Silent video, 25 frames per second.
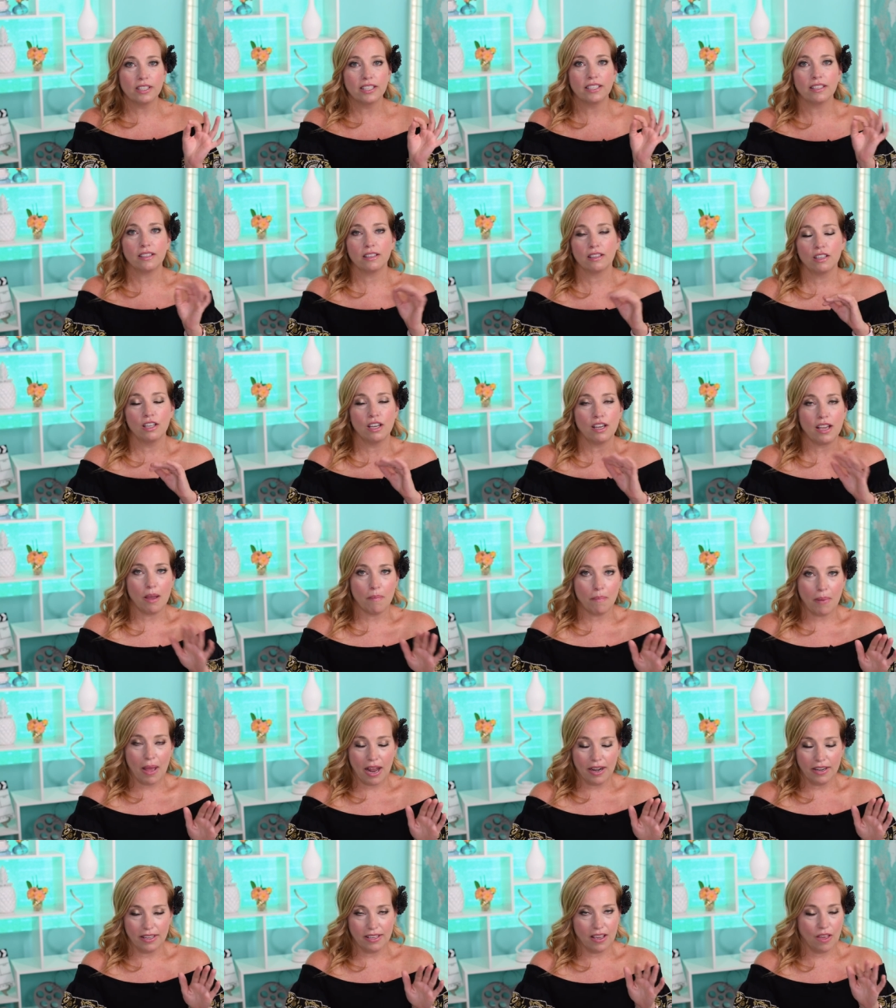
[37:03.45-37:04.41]
it, look up
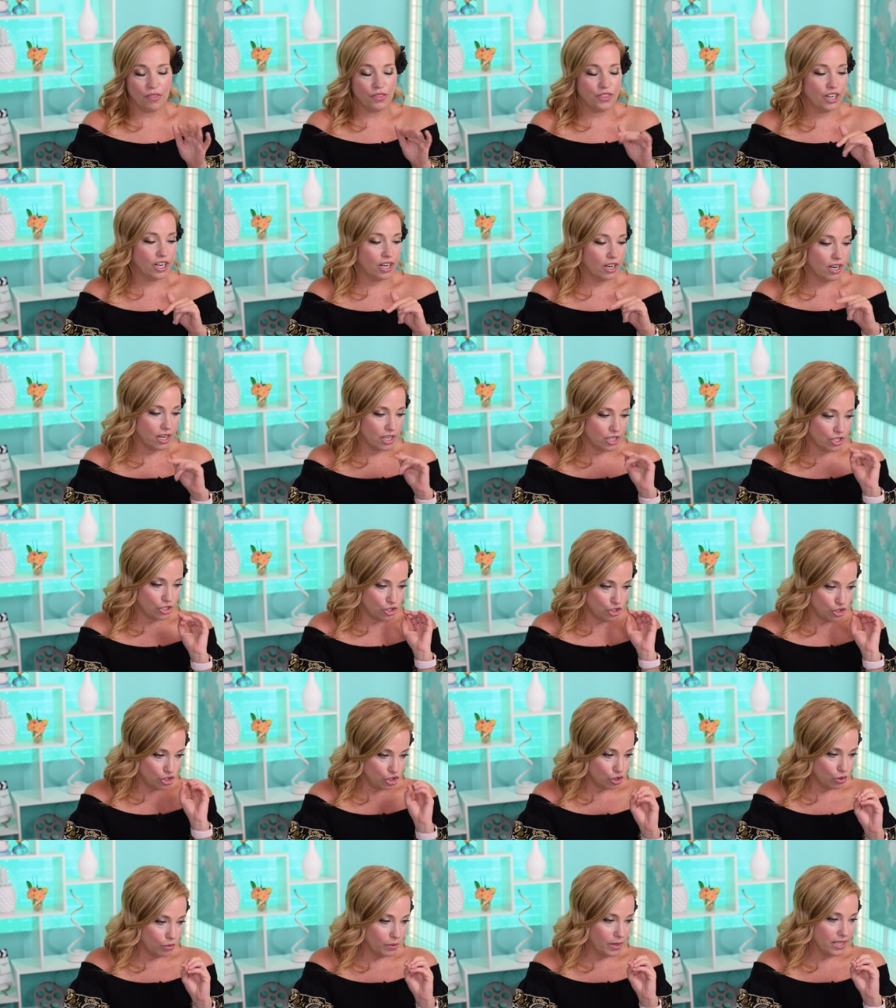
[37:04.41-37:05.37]
how to get there,
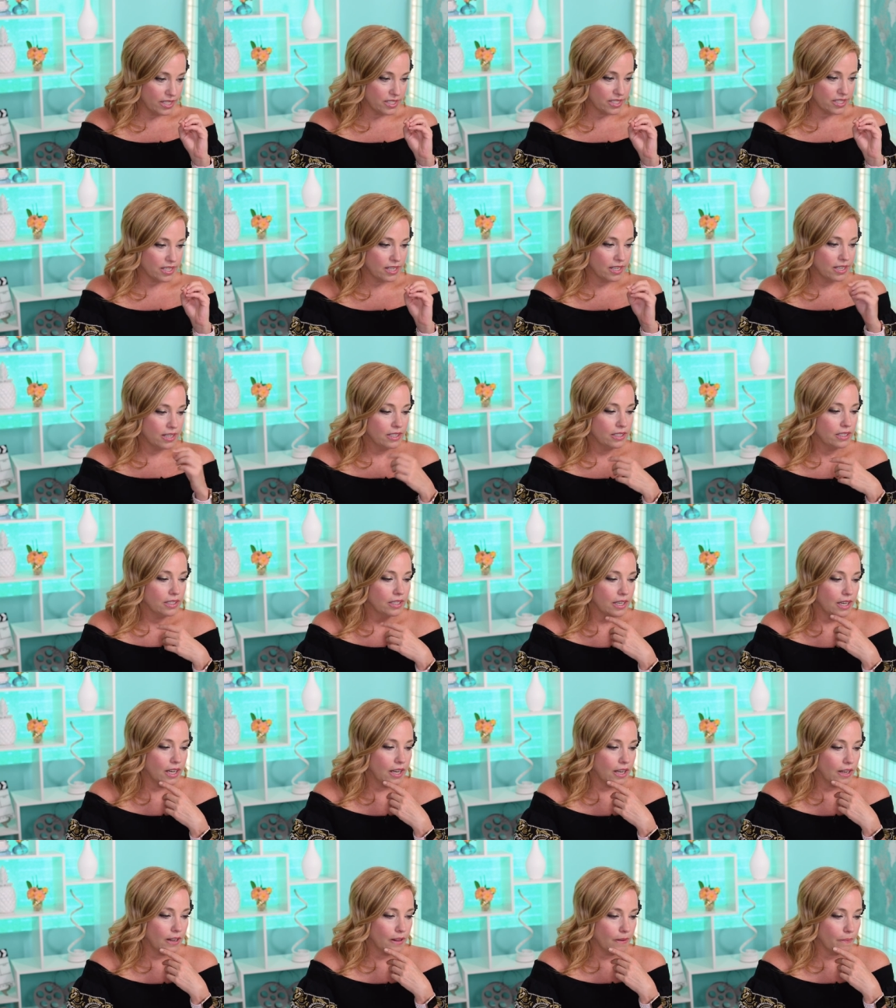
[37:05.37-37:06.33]
do it.
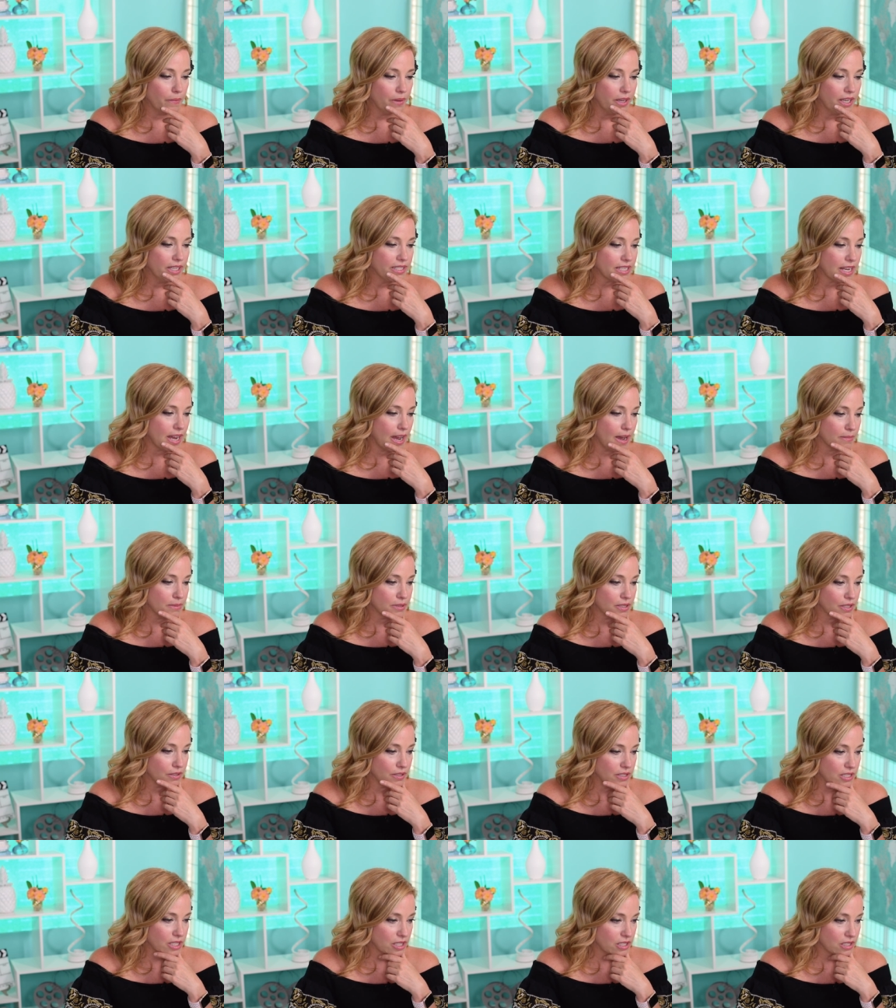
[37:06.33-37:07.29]
Um, it's
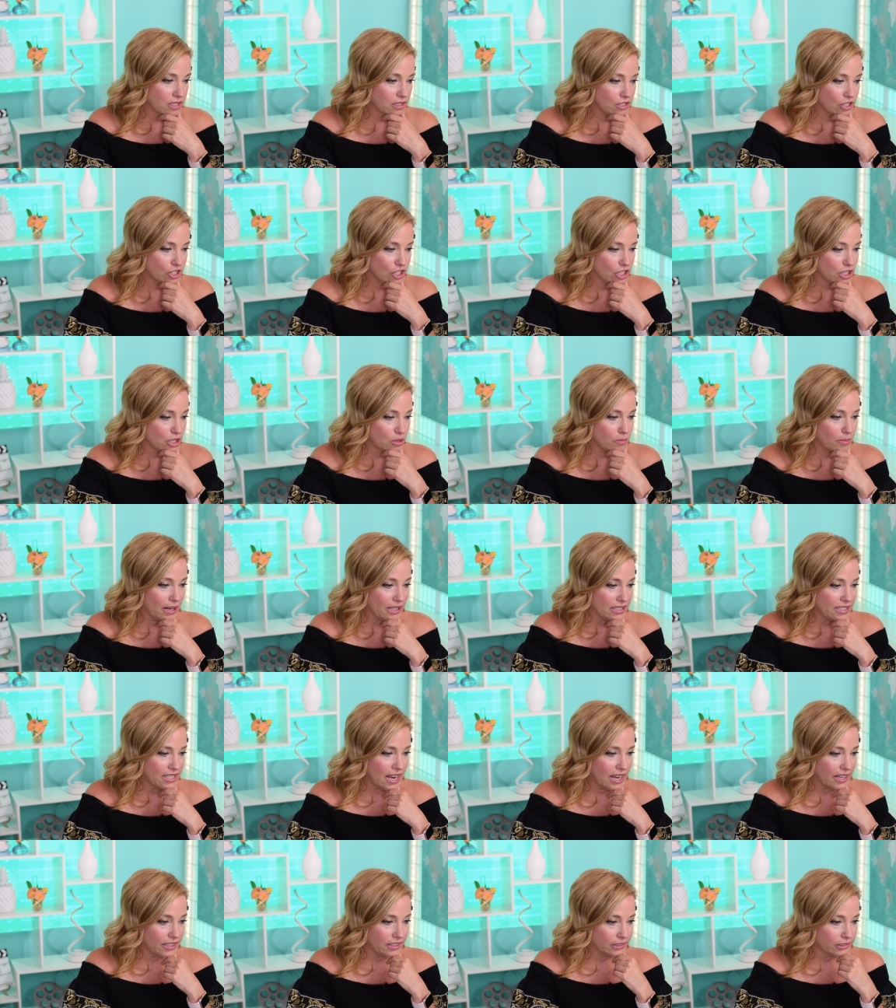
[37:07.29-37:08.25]
absolutely just
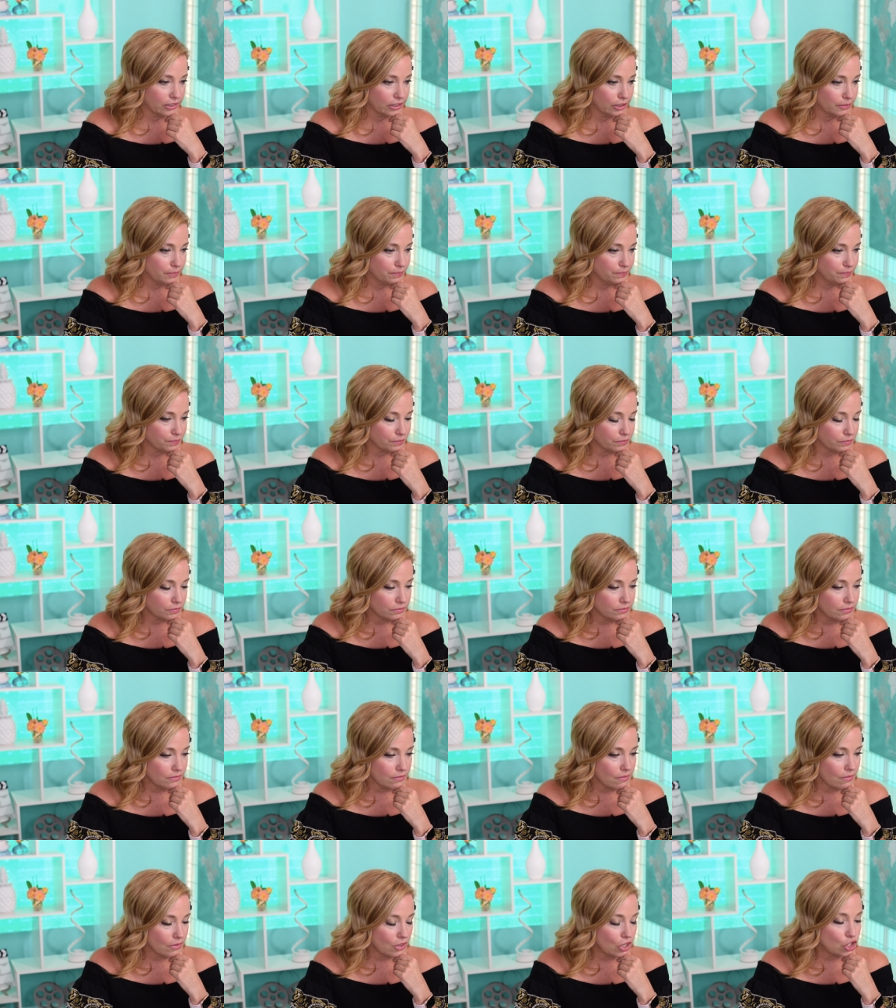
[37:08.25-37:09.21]
spectacular.
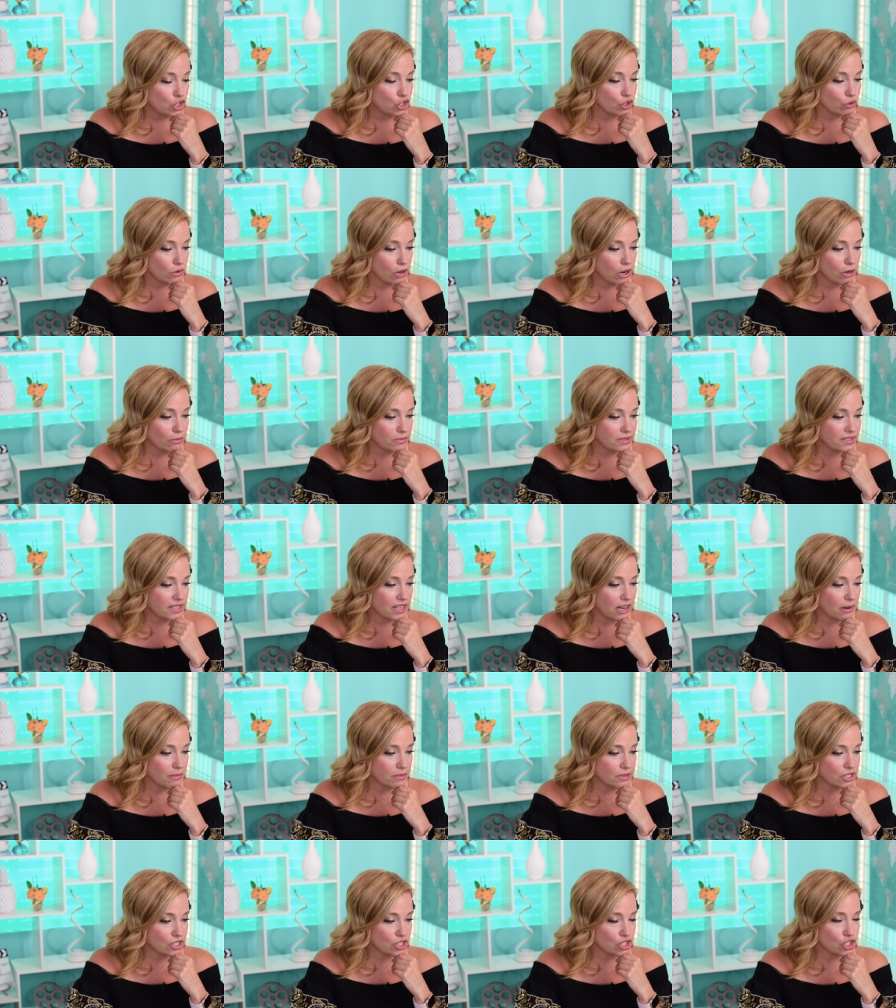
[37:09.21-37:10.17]
Jerome said,
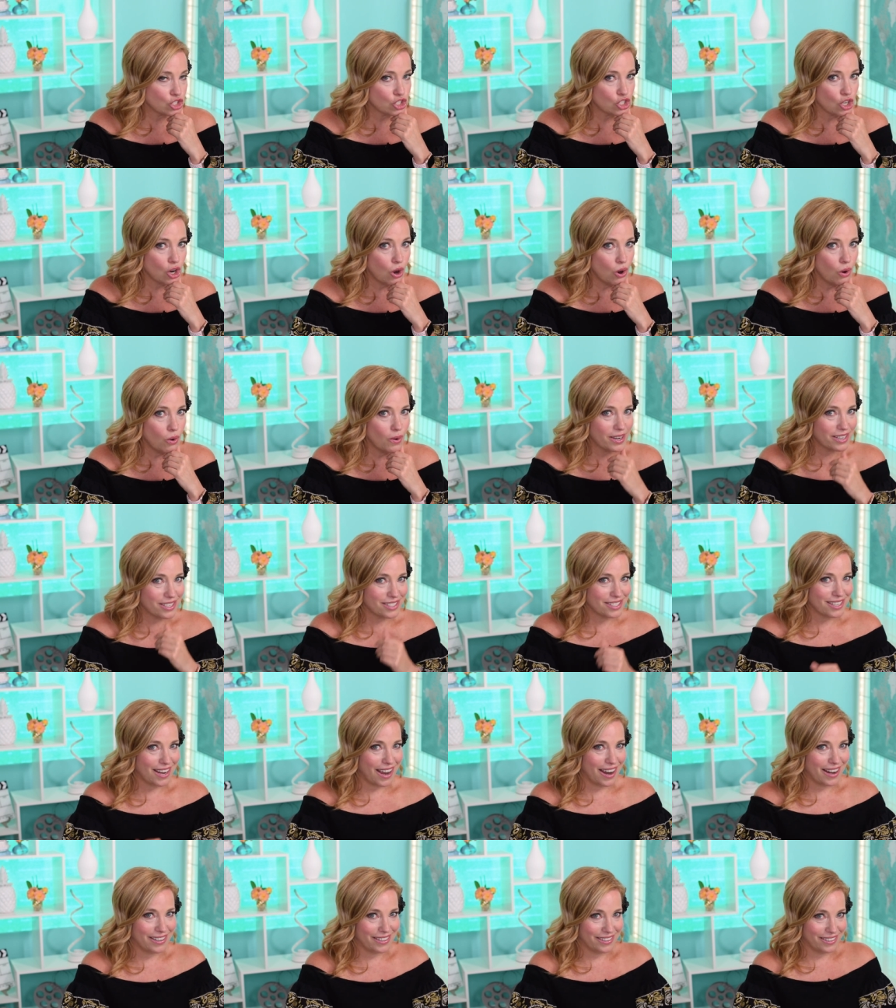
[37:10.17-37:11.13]
I'm so
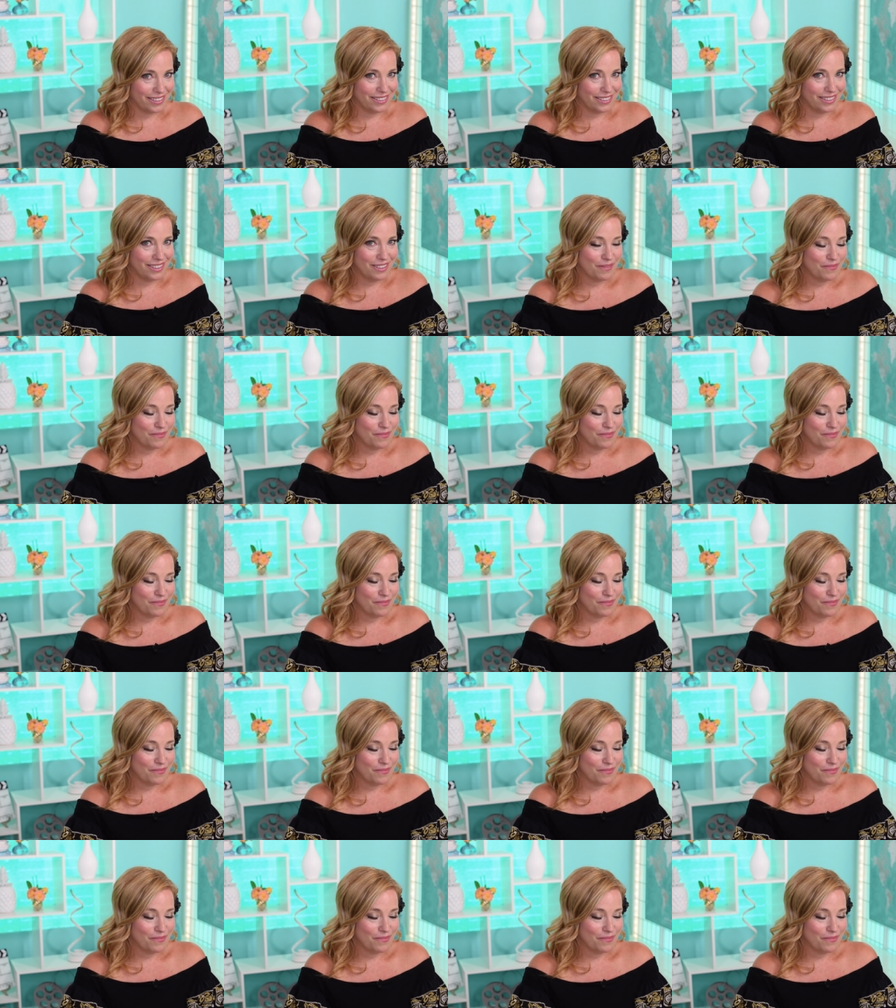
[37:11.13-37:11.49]
excited